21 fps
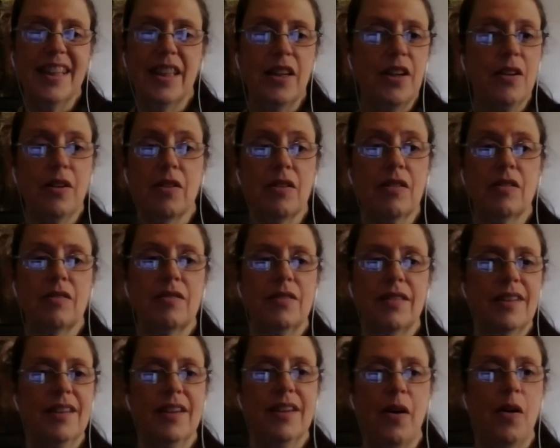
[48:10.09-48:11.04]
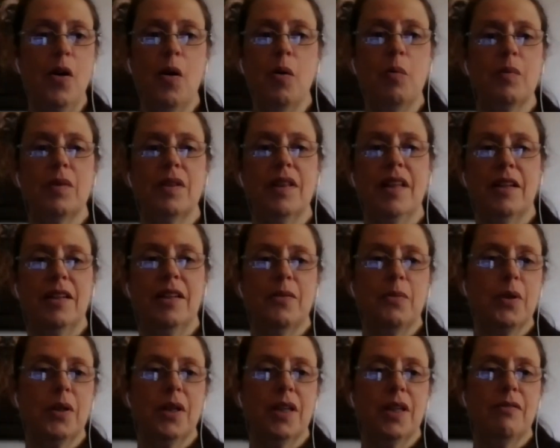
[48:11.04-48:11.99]
your home that
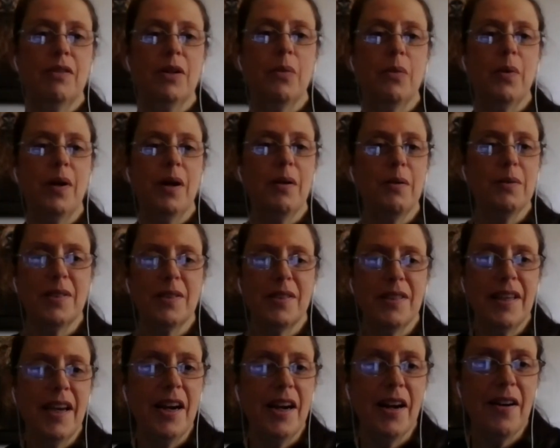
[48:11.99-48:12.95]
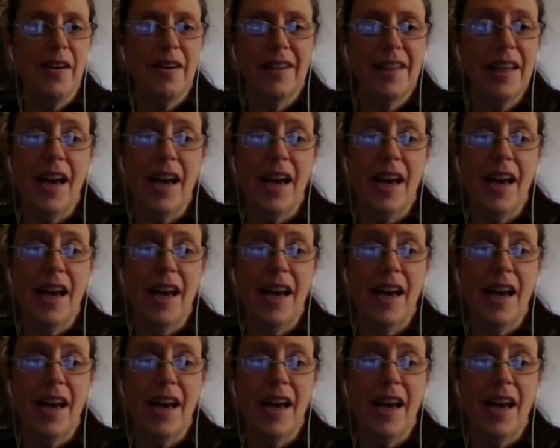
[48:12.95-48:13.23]
you weren't even aware was there.